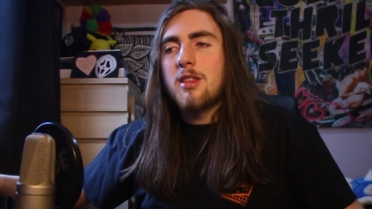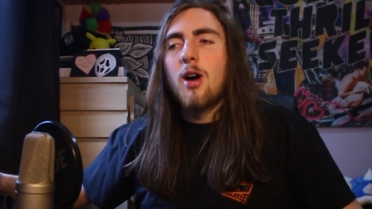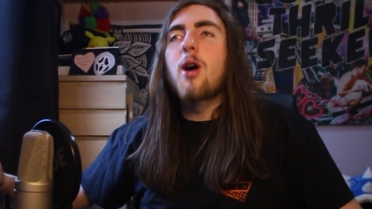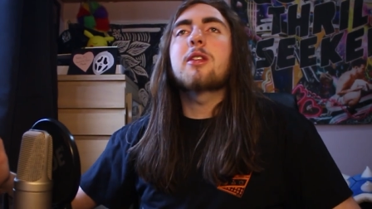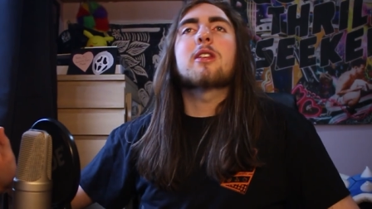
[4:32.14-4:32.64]
The
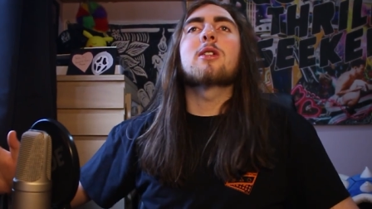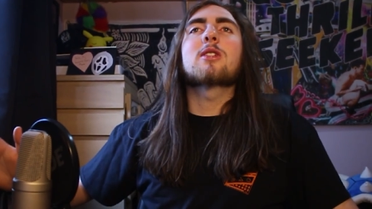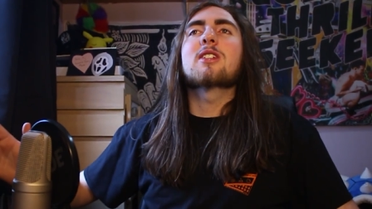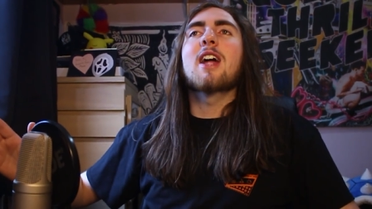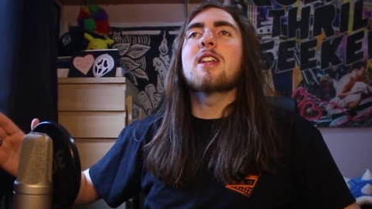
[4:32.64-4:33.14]
hot dog
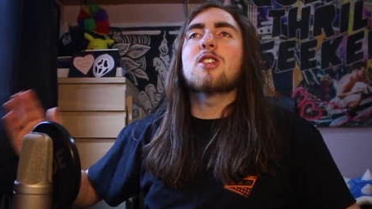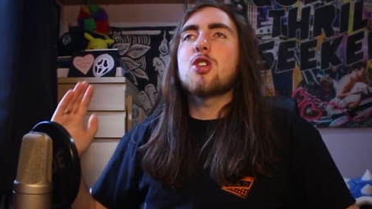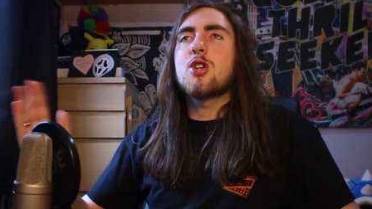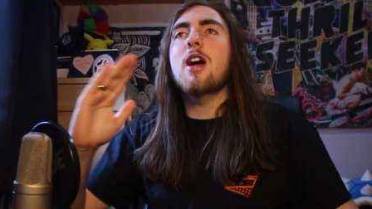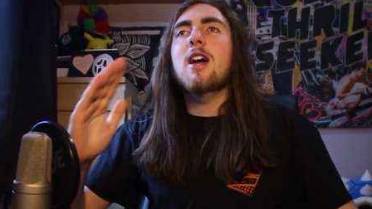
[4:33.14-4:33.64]
stand
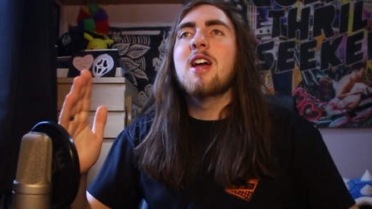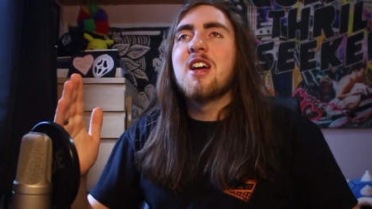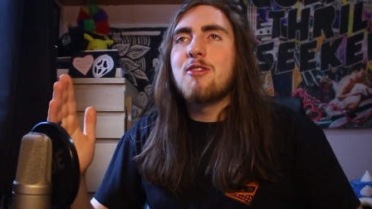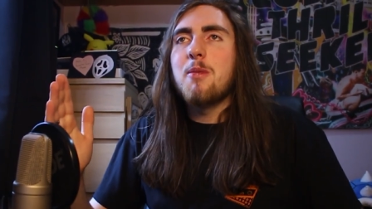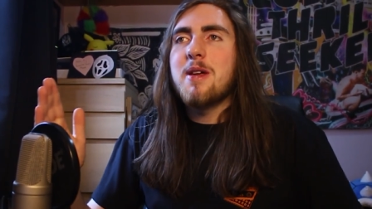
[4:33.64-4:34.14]
shut
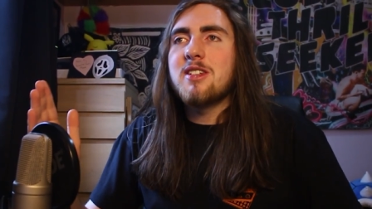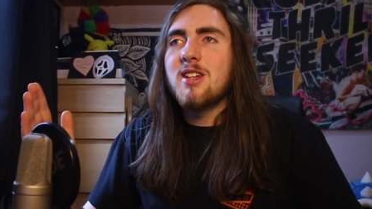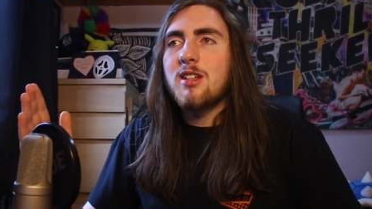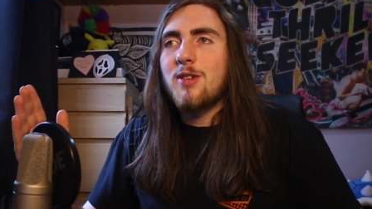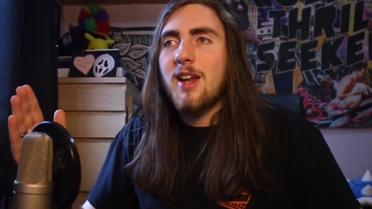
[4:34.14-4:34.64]
for
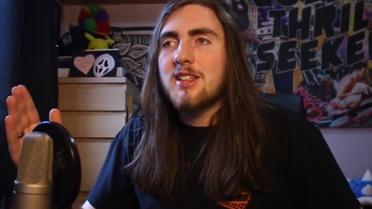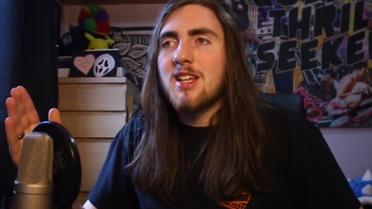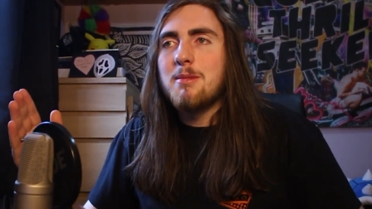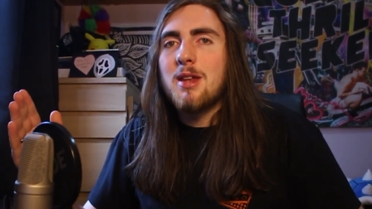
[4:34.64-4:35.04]
business for like 10